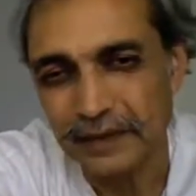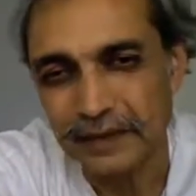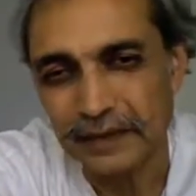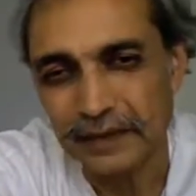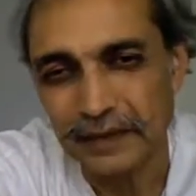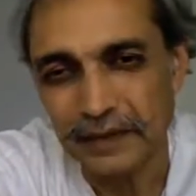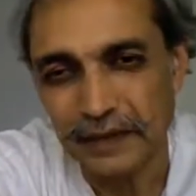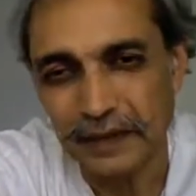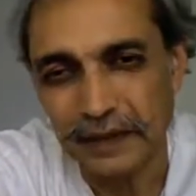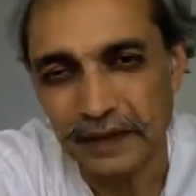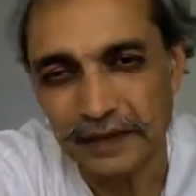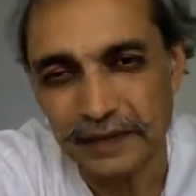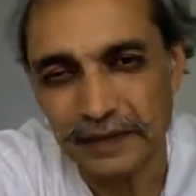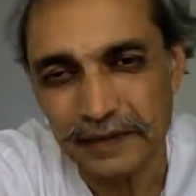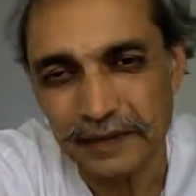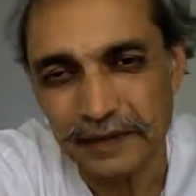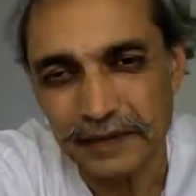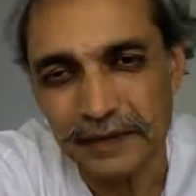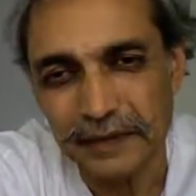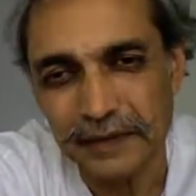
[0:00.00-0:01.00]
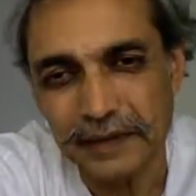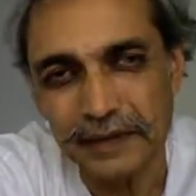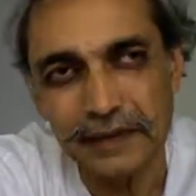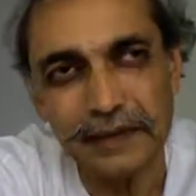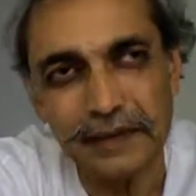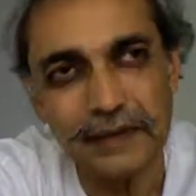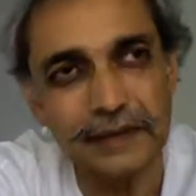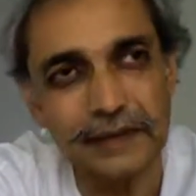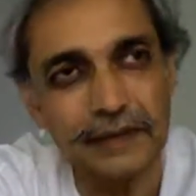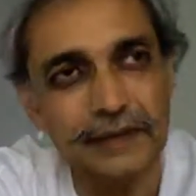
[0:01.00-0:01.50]
and
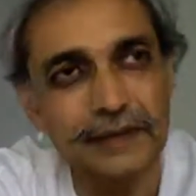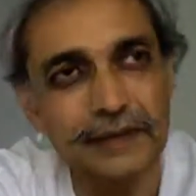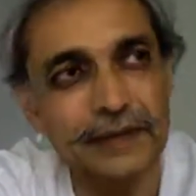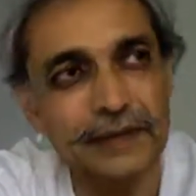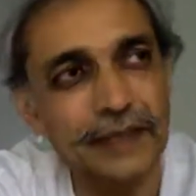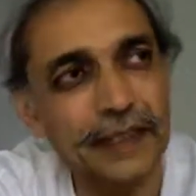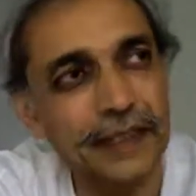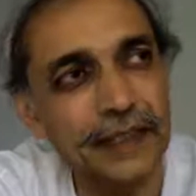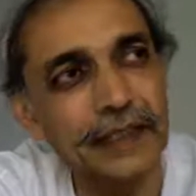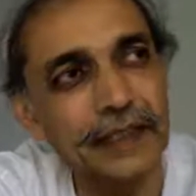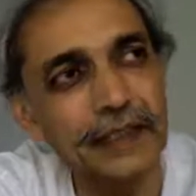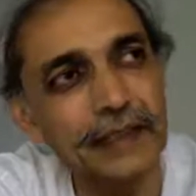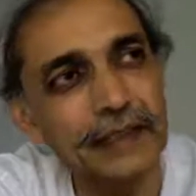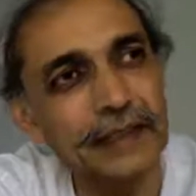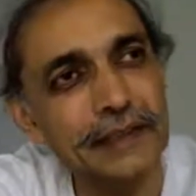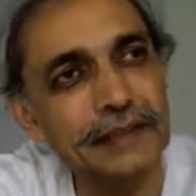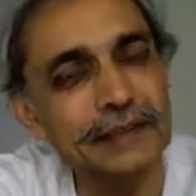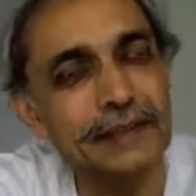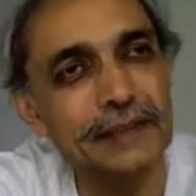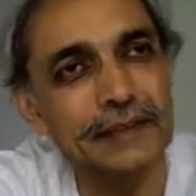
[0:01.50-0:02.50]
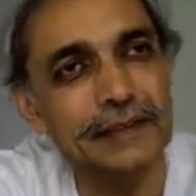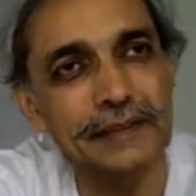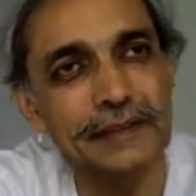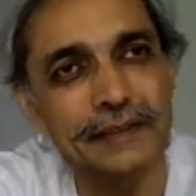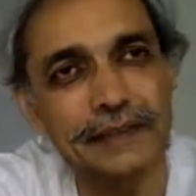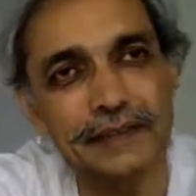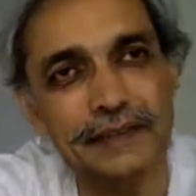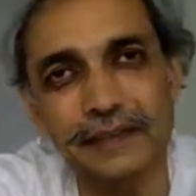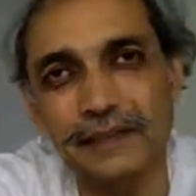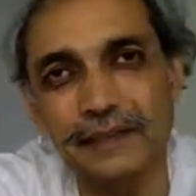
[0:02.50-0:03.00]
he is saying that
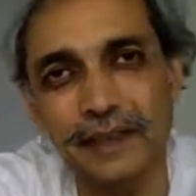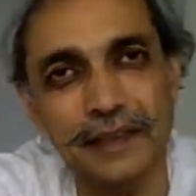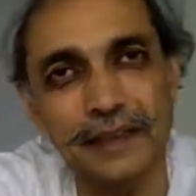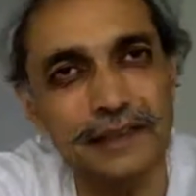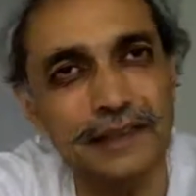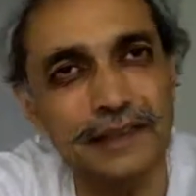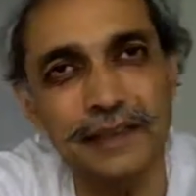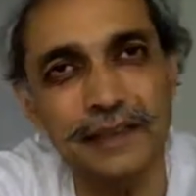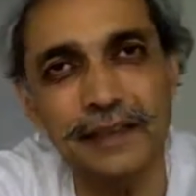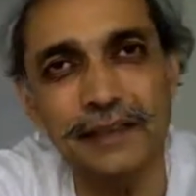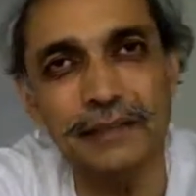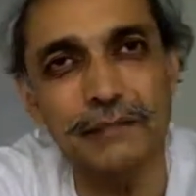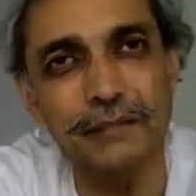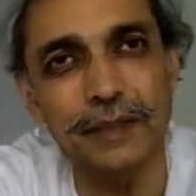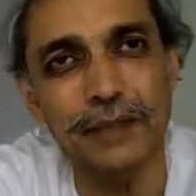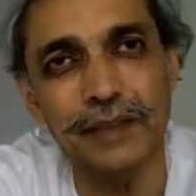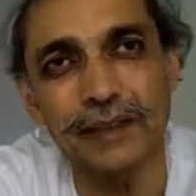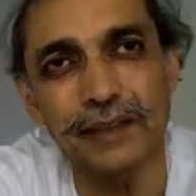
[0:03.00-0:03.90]
it is nothing but